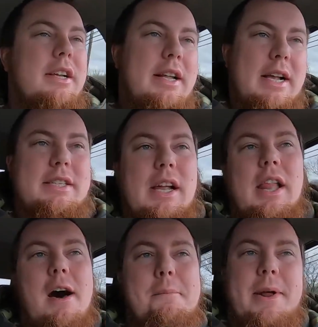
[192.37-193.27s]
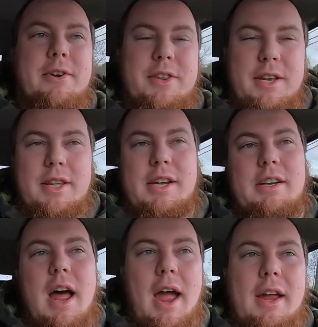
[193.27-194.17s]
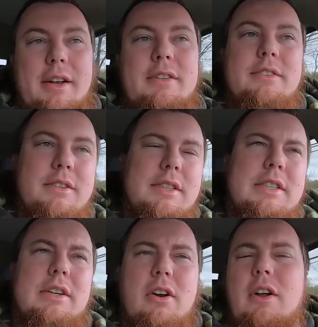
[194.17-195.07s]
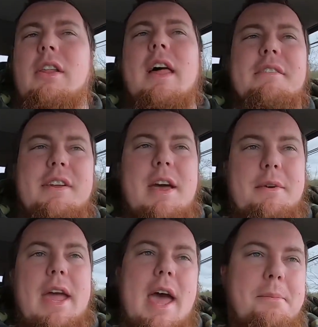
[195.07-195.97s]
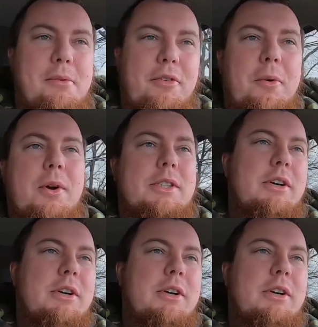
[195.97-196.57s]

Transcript: that's a lot better than the 9 or 11 that we had before.